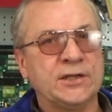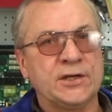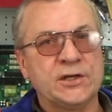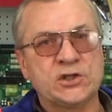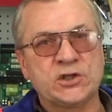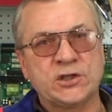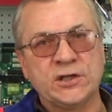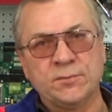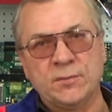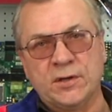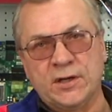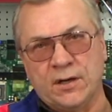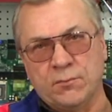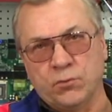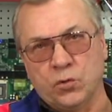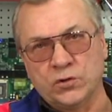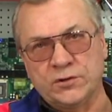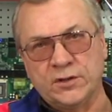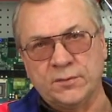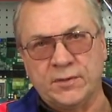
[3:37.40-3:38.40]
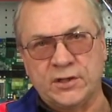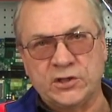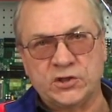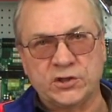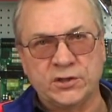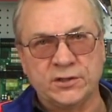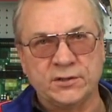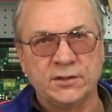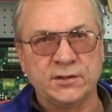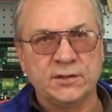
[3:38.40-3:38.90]
its durability
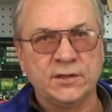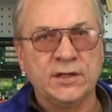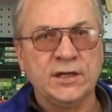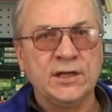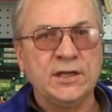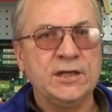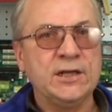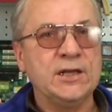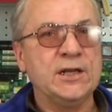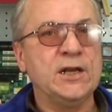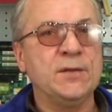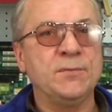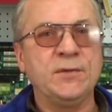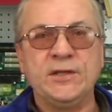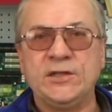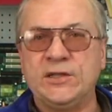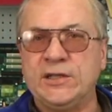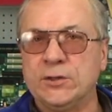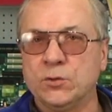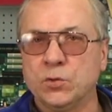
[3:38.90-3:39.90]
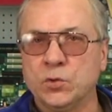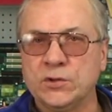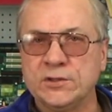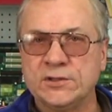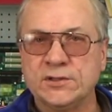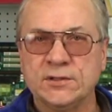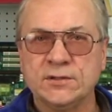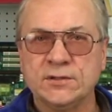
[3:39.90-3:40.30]
and noise level